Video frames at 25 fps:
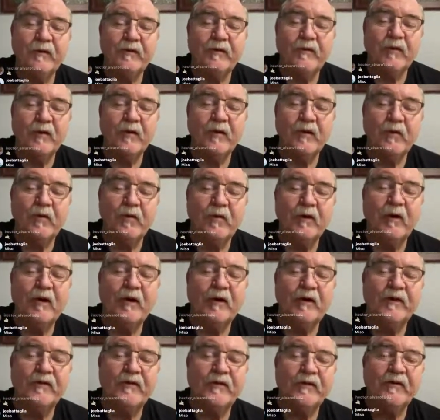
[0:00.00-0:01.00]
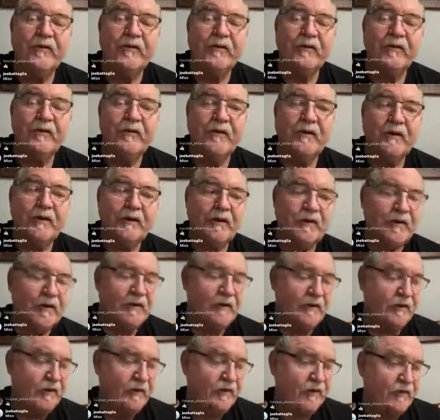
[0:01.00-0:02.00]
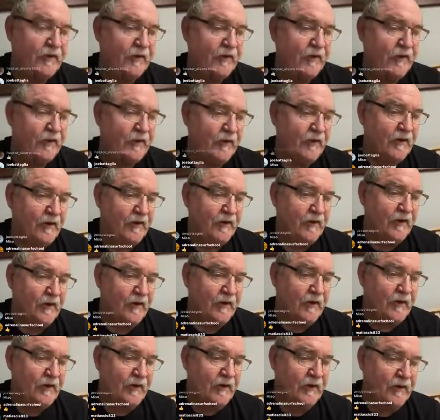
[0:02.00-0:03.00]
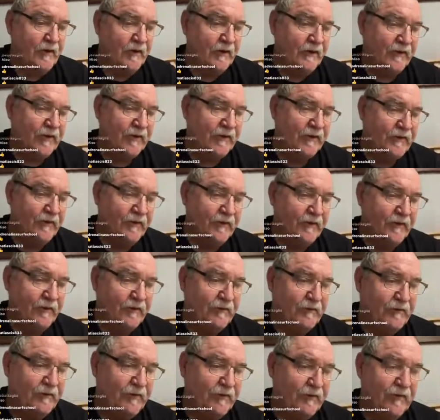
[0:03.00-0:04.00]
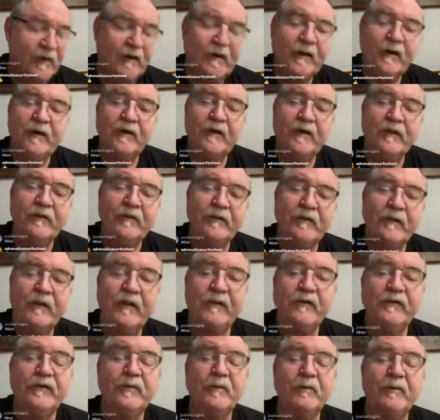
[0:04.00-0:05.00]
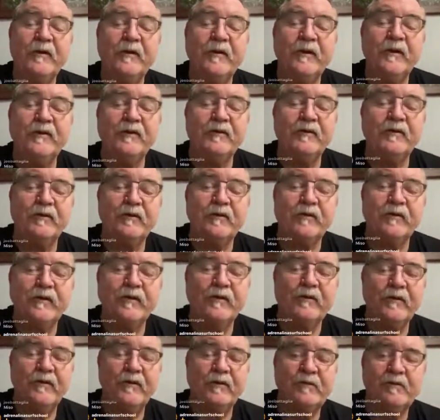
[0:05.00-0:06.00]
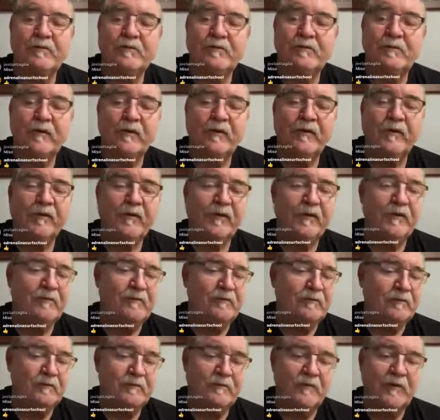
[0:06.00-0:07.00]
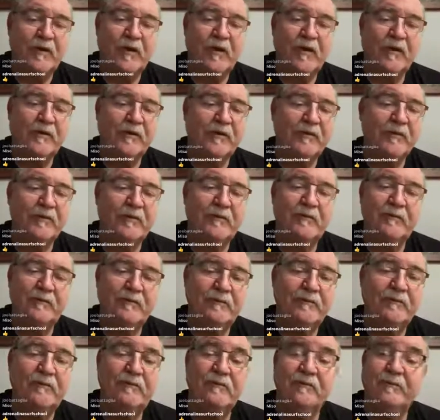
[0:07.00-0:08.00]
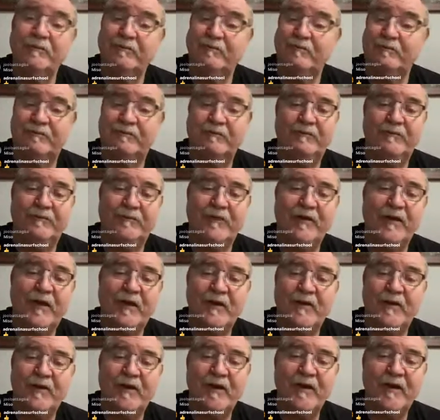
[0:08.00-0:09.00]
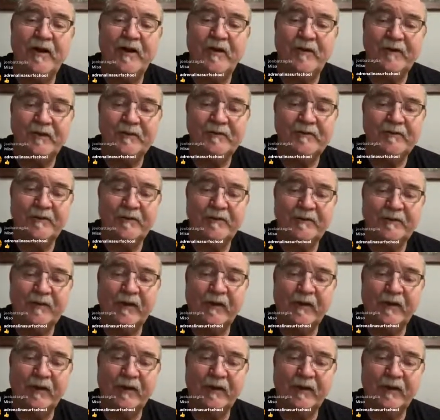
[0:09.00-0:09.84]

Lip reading: my pick would be twin fins or quads. And unless you are lucky enough to live someplace where you're surfing perfect hollow,